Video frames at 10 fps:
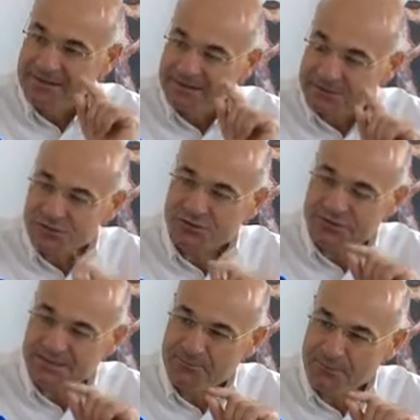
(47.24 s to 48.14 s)
there's also
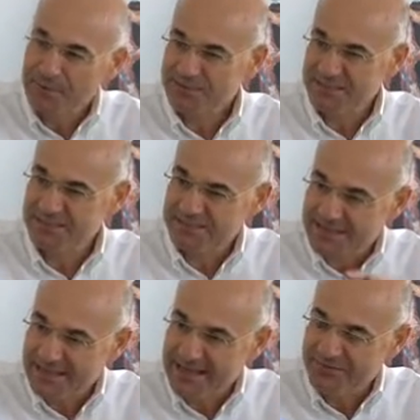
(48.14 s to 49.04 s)
some positives
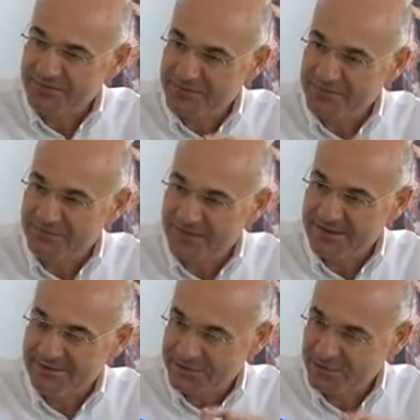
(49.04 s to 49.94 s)
that come from the
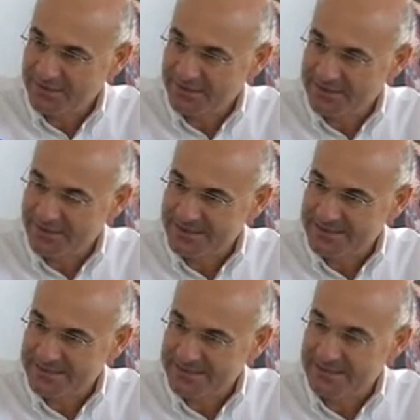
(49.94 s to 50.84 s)
fact that you're in a
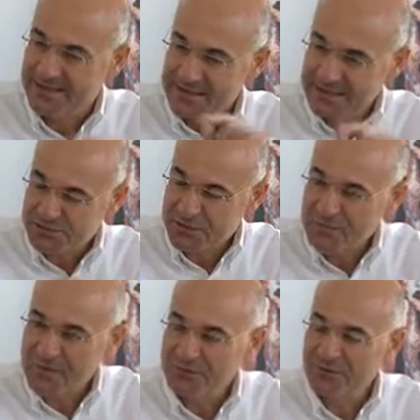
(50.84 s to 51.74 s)
crisis. Let's go
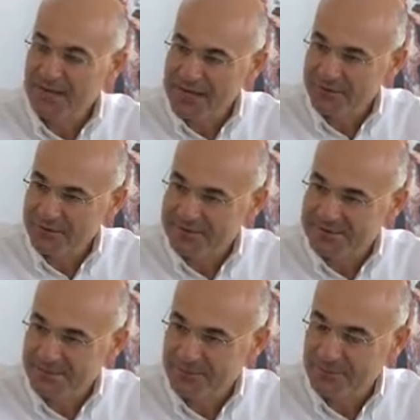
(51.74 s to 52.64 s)
back to the lion
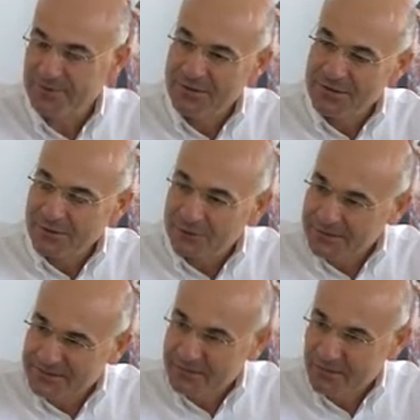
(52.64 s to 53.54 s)
example. What
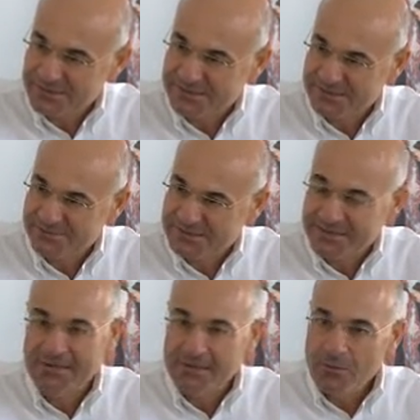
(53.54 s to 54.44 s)
are the positives?
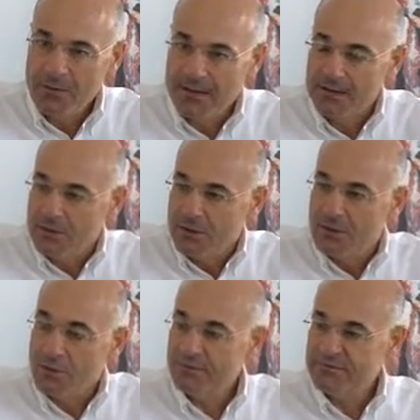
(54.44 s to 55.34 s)
Well,
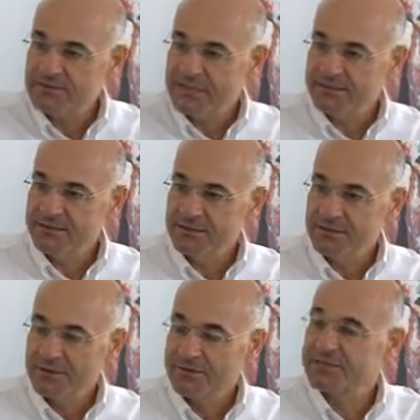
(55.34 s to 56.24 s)
all of a sudden,
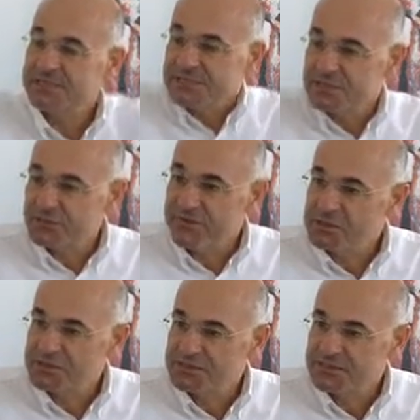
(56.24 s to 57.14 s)
there's a sense of
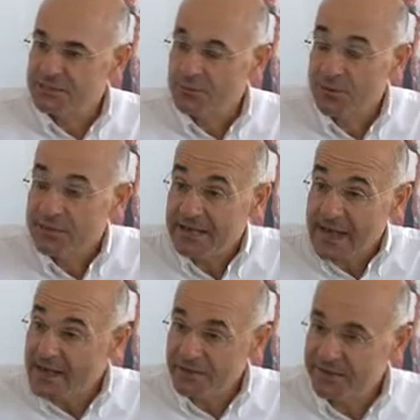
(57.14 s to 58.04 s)
urgency. When the
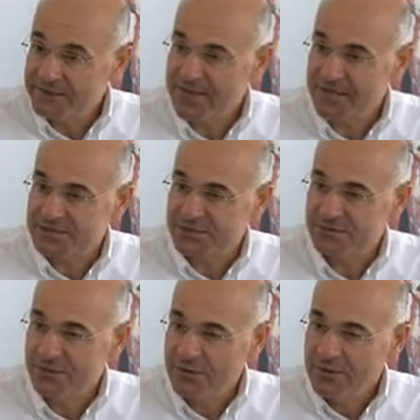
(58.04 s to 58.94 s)
lion attacks
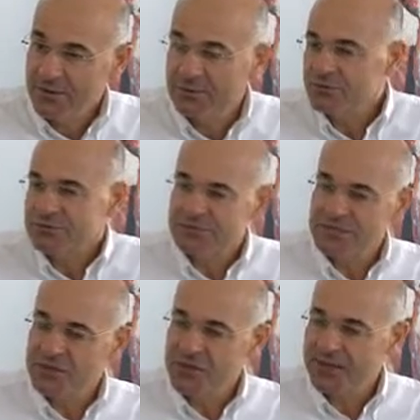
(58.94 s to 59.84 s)
you, you don't
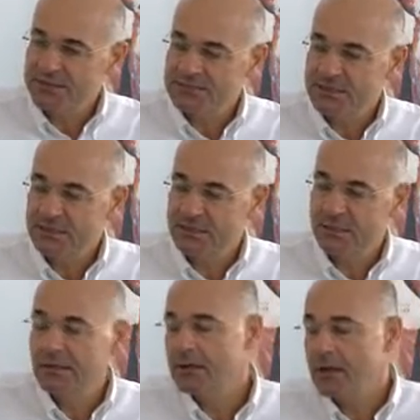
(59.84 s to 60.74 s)
sit there and say,
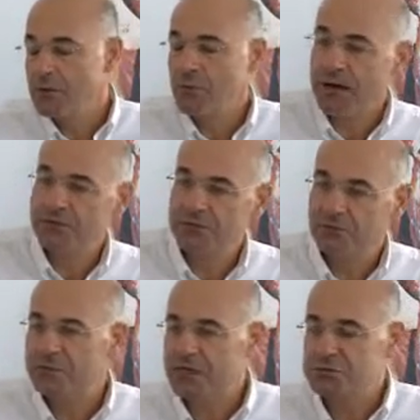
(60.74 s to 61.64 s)
oh, I wonder
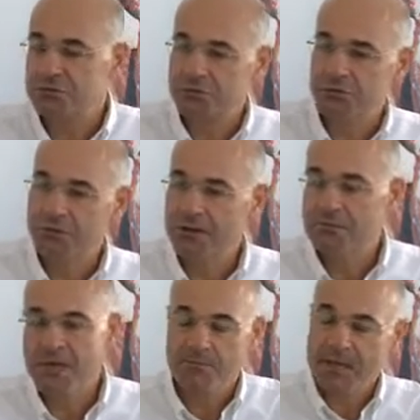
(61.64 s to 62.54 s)
what I should do
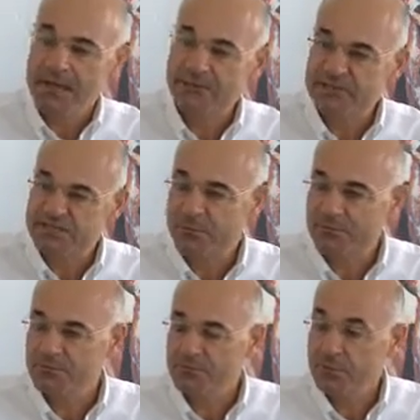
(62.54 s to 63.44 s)
and maybe I'll
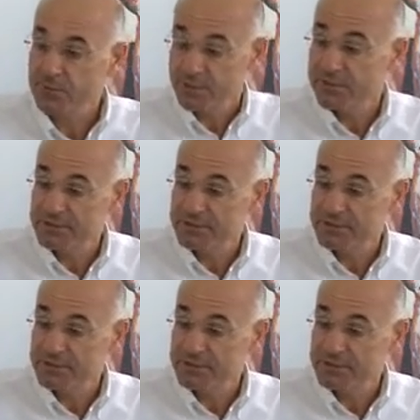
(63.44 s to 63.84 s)
respond tomorrow. You